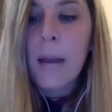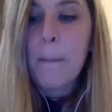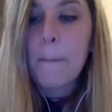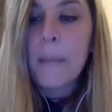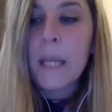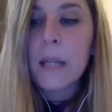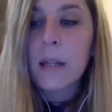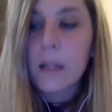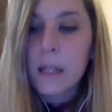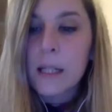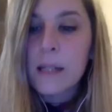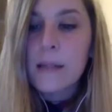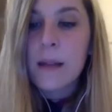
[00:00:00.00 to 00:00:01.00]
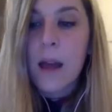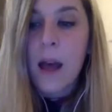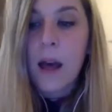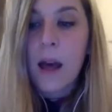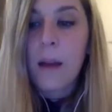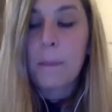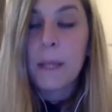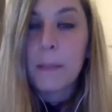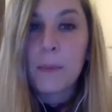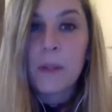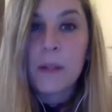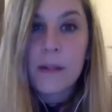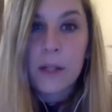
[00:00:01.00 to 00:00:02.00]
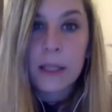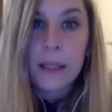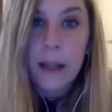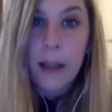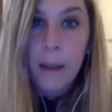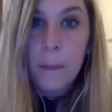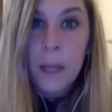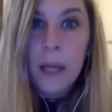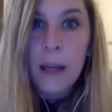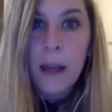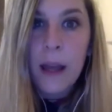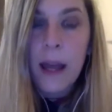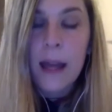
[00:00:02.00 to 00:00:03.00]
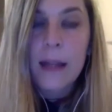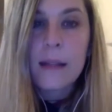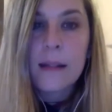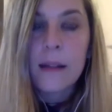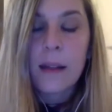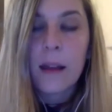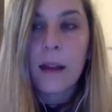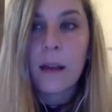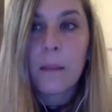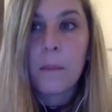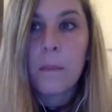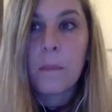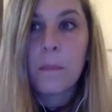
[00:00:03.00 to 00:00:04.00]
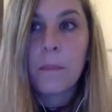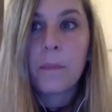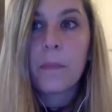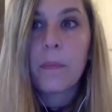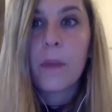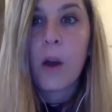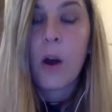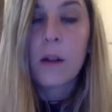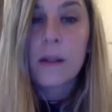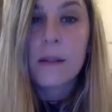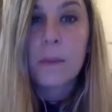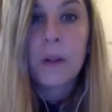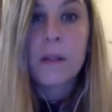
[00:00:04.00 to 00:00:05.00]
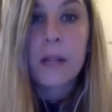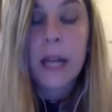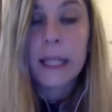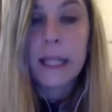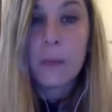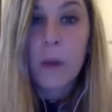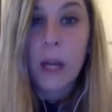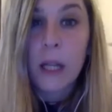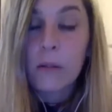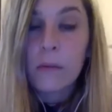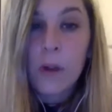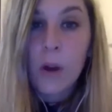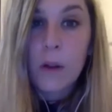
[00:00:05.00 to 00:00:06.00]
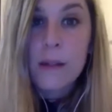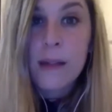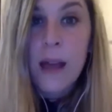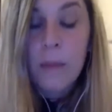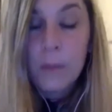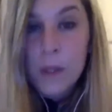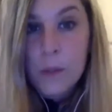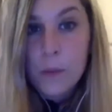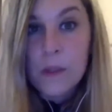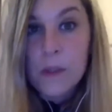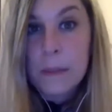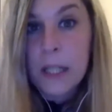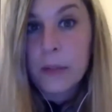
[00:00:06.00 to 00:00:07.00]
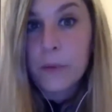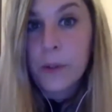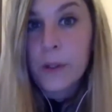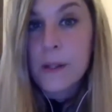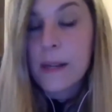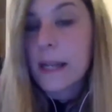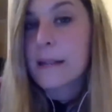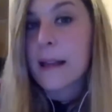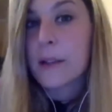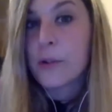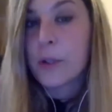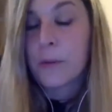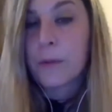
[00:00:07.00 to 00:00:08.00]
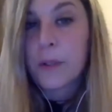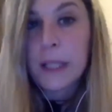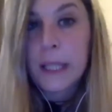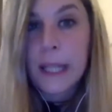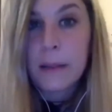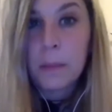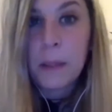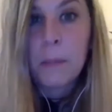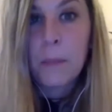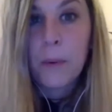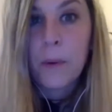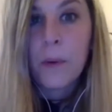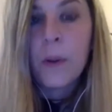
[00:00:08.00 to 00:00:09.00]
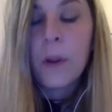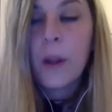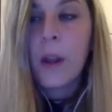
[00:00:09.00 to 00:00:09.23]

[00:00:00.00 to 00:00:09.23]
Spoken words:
because people started coming, and hotspots like the one on Samos was built for 648 people.